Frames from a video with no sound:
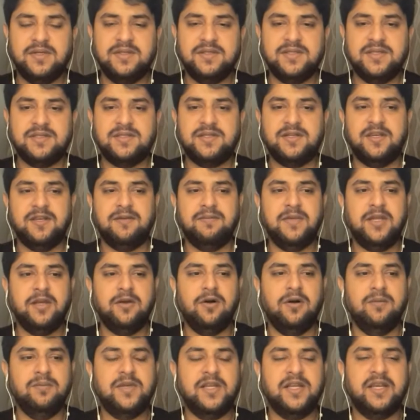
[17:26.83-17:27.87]
extremely
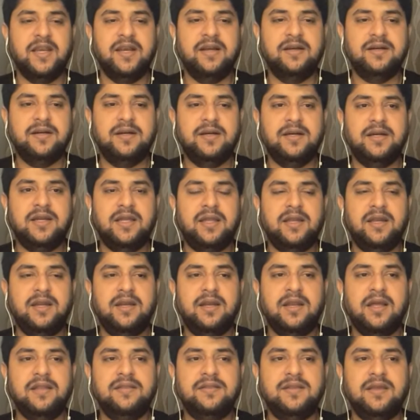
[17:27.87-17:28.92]
complicated,
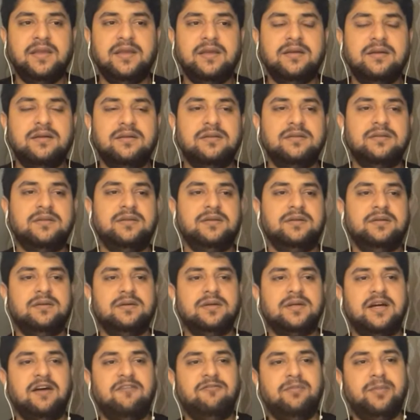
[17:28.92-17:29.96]
and I think the
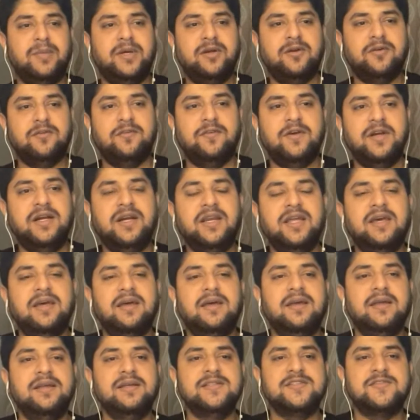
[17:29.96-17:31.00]
government of
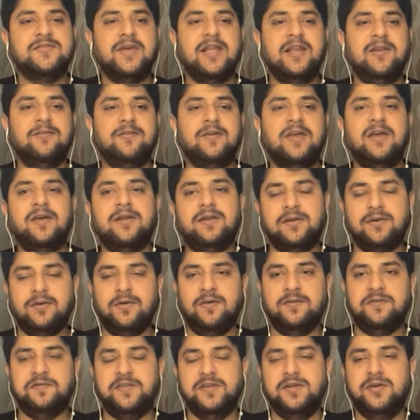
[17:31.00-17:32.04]
India is well aware
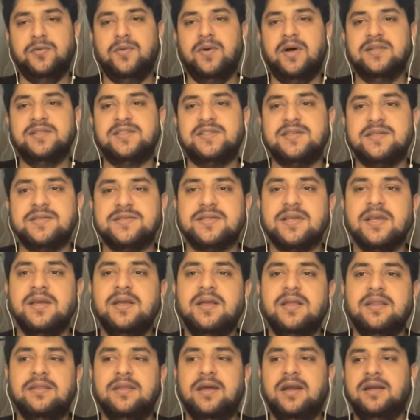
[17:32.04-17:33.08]
of the nuances
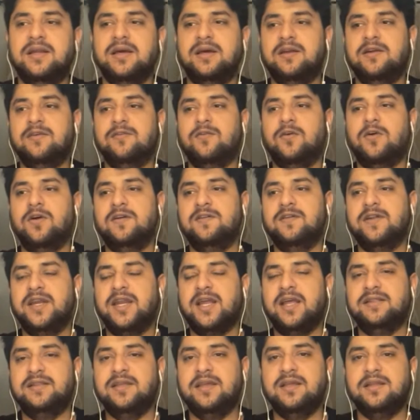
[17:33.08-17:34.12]
that are involved,
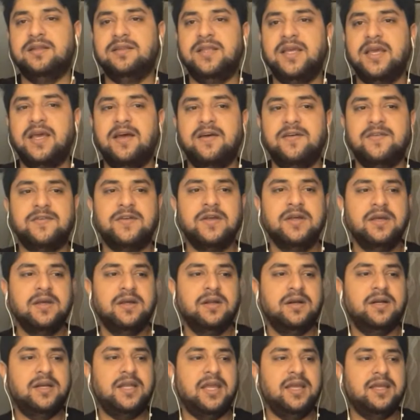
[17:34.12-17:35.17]
and I think they have
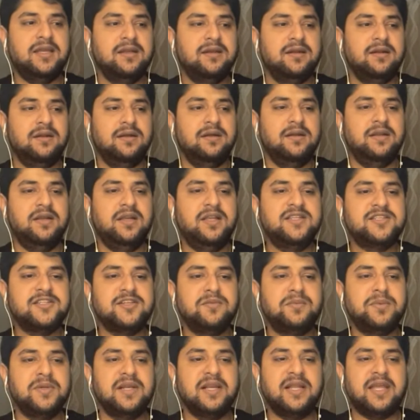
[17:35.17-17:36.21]
taken
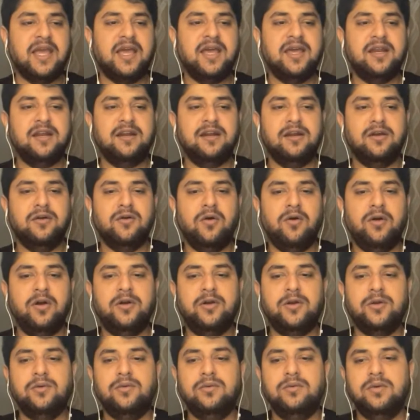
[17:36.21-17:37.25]
reasonable care in
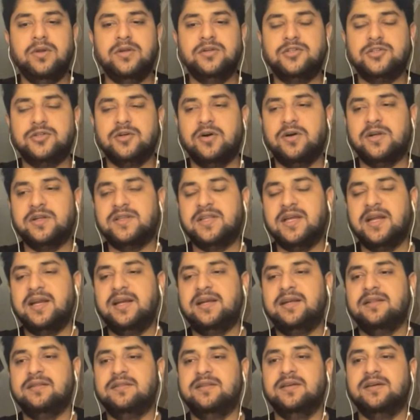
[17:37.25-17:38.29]
order to ensure
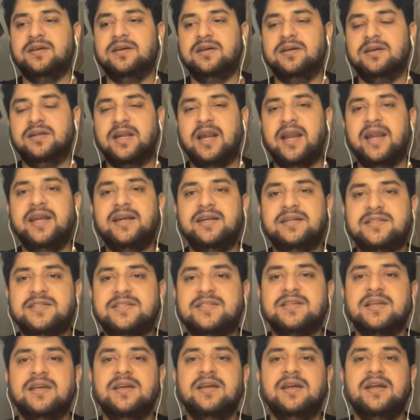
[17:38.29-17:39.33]
that the
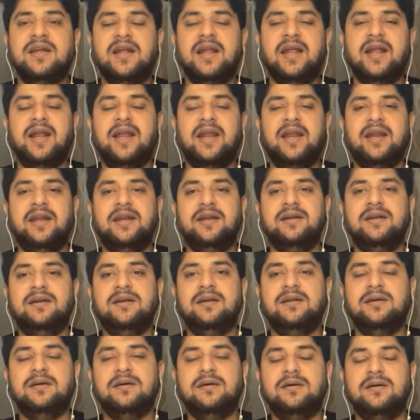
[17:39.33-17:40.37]
rights
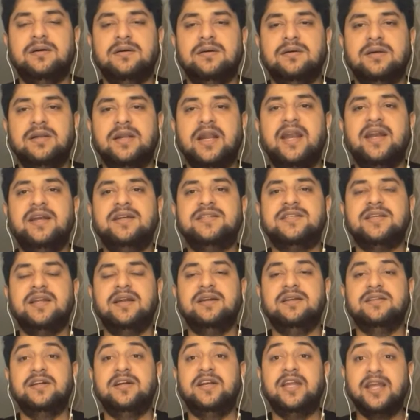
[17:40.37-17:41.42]
and
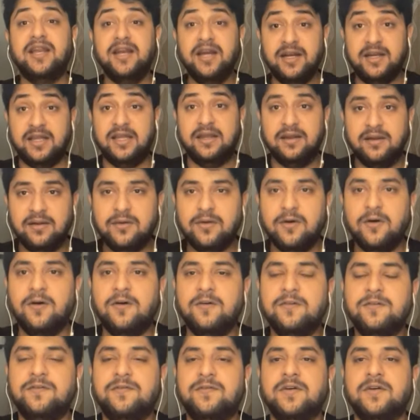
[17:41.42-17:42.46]
the dignity of